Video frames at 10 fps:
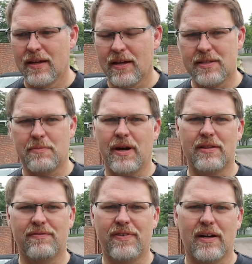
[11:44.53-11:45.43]
It's
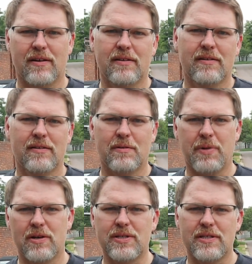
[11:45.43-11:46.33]
about the fun, the
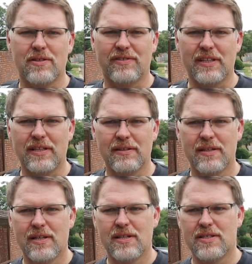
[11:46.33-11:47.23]
process of it.
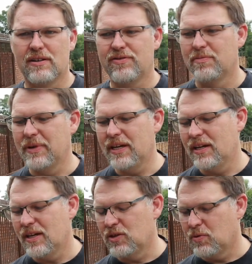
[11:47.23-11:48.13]
So for
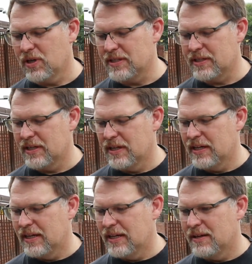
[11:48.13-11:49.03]
me, it was
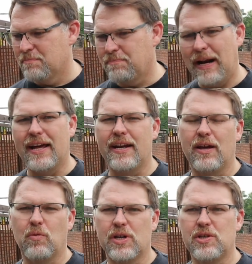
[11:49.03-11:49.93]

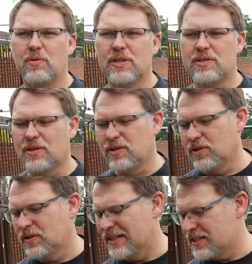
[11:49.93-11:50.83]
planning what you want to
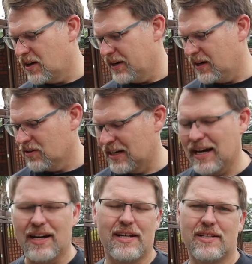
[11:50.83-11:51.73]
do, deciding on
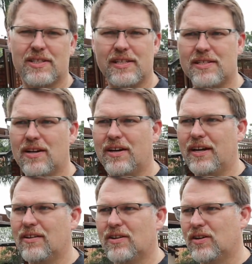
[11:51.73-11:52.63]
colors,
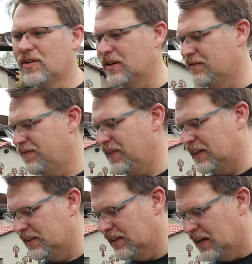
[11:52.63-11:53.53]
deciding on look and
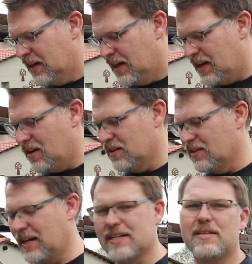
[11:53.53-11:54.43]
feel, on
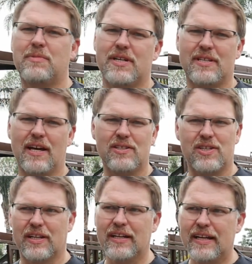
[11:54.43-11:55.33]
customization.